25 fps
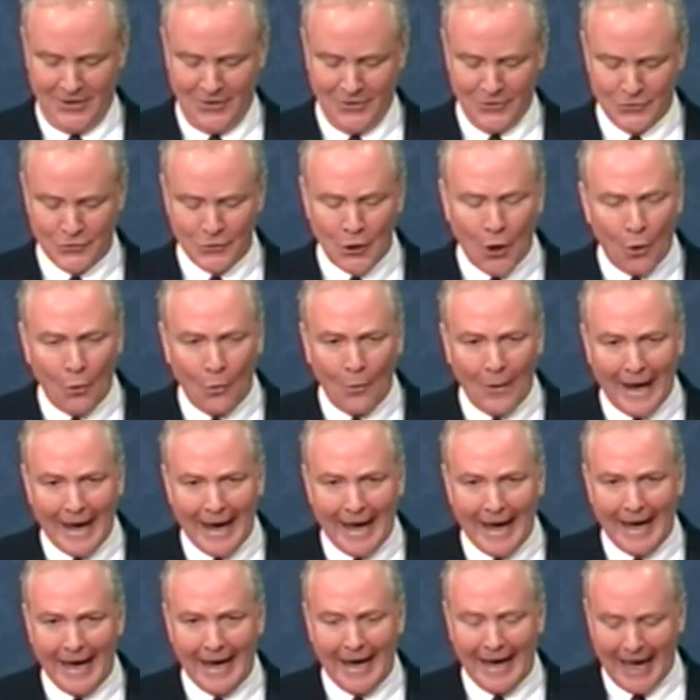
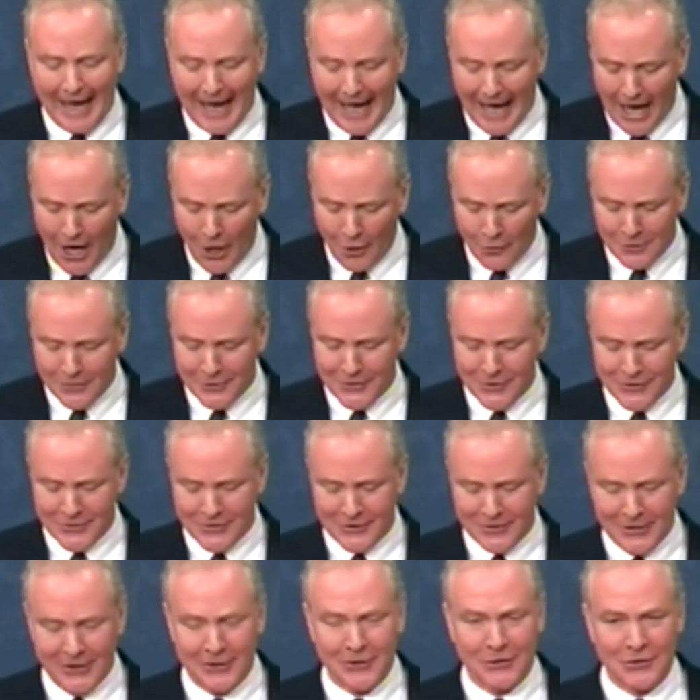So how
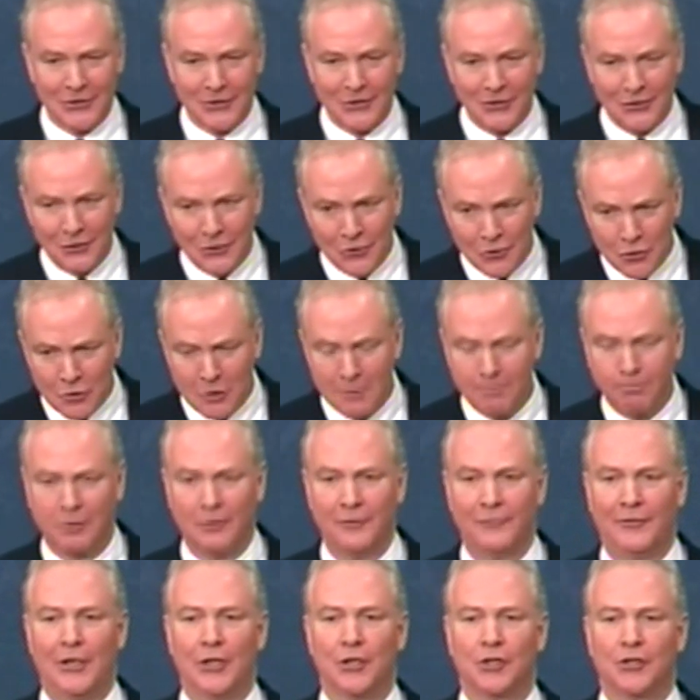does this new
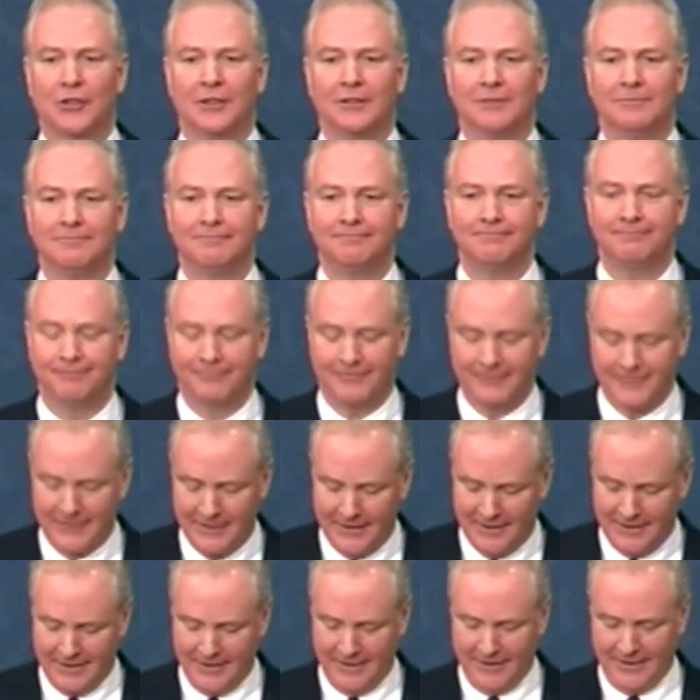provision
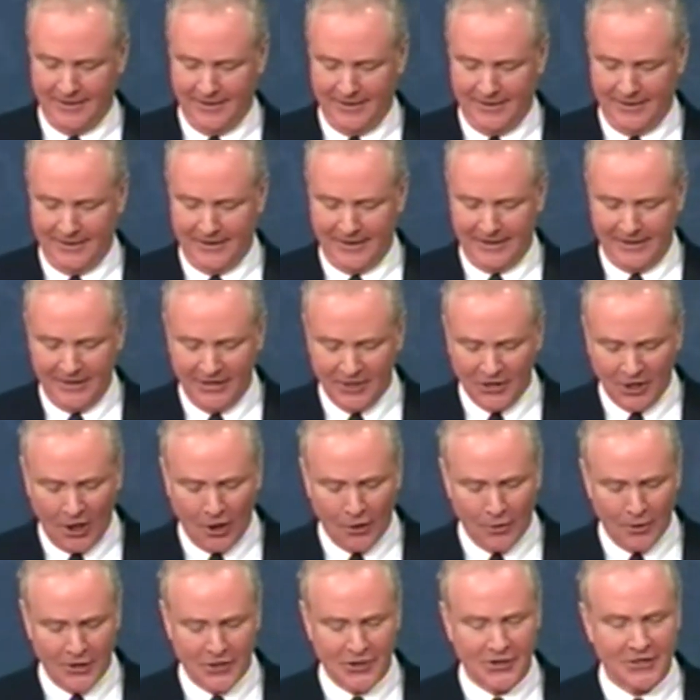
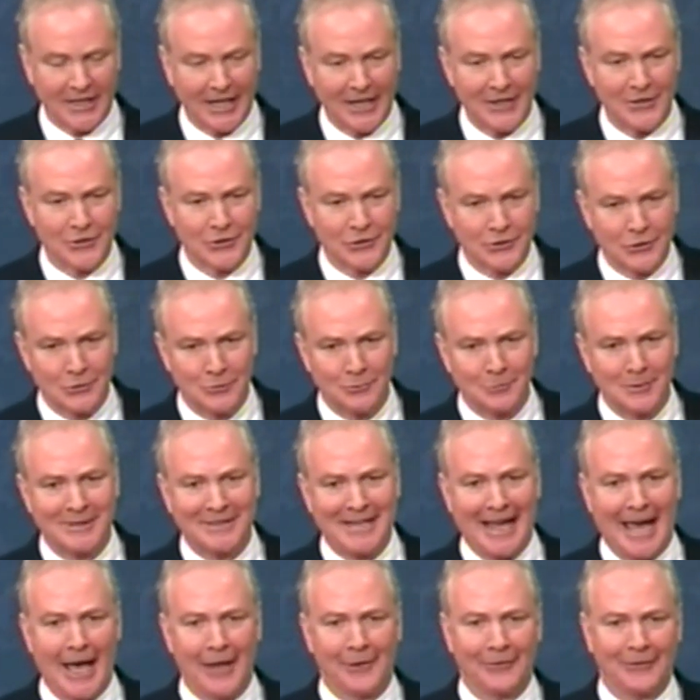encourage states to
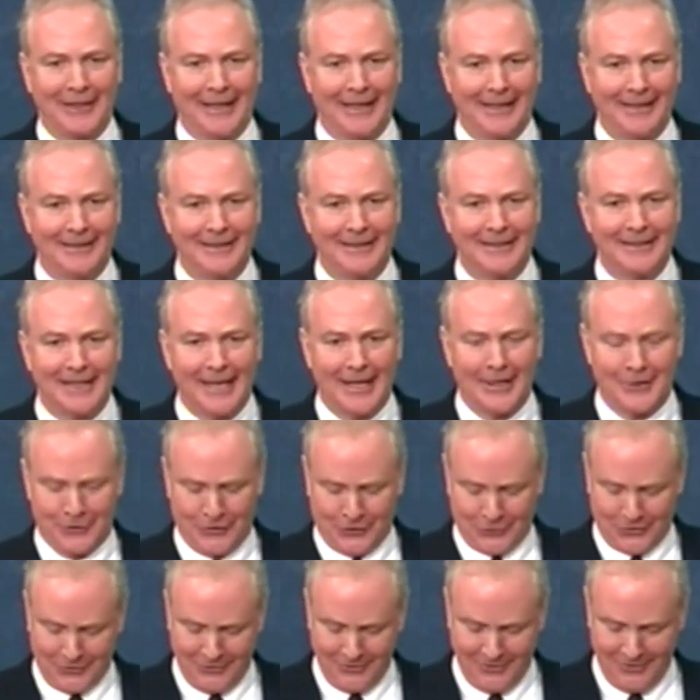retaliate
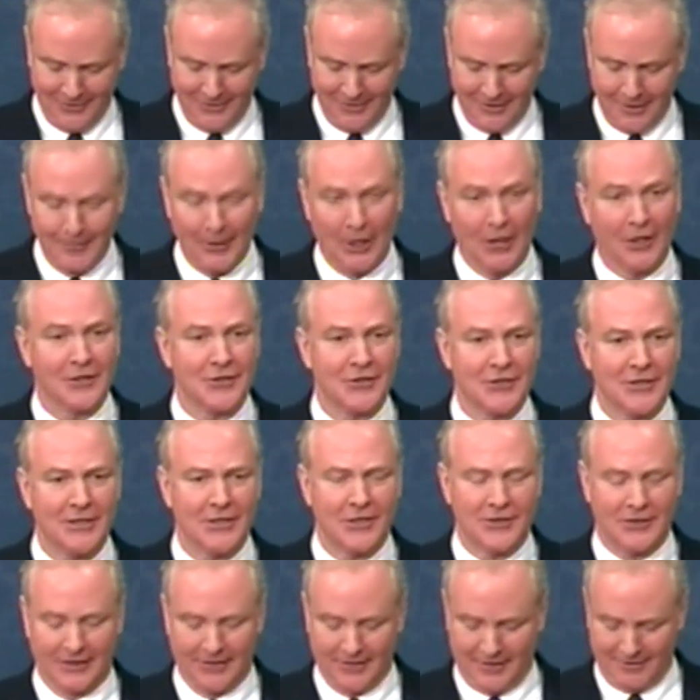against American
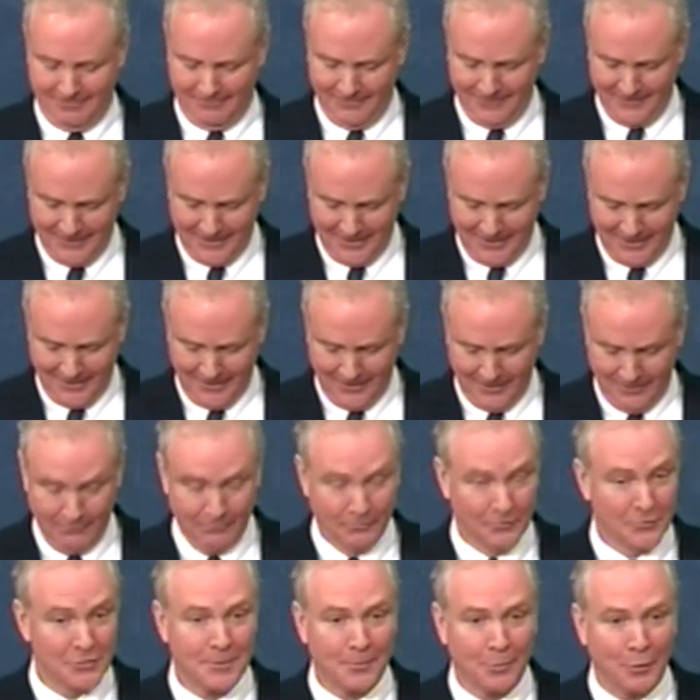citizens?
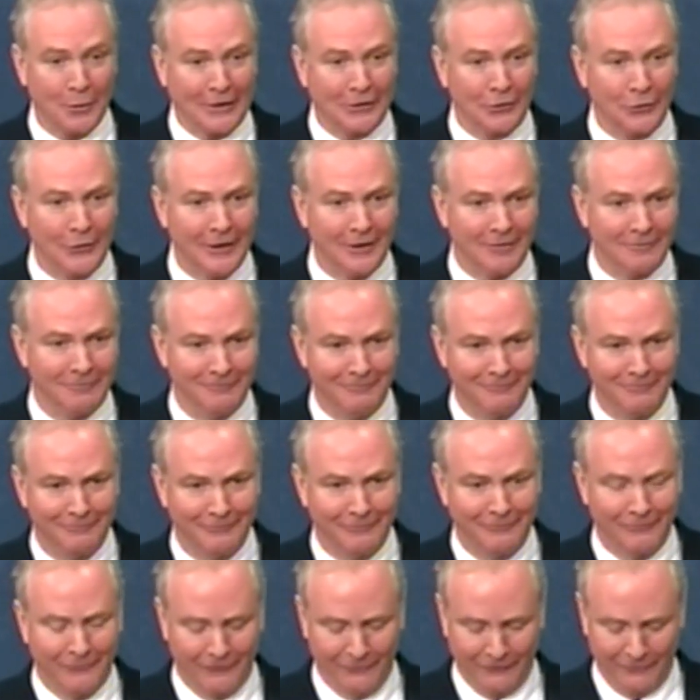It's pretty clear
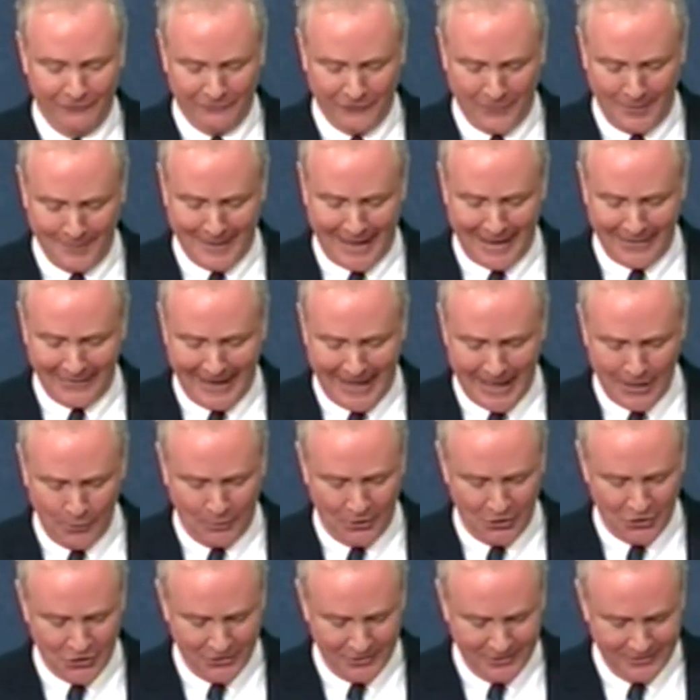from that
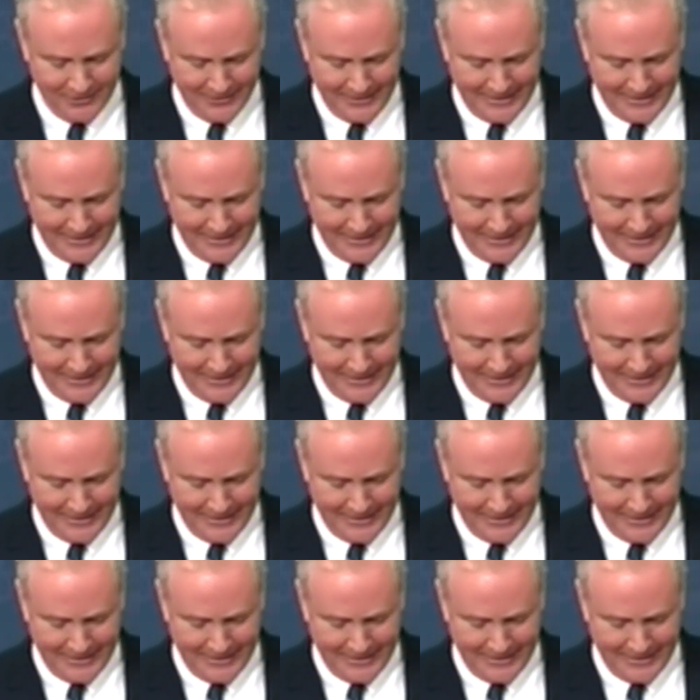language.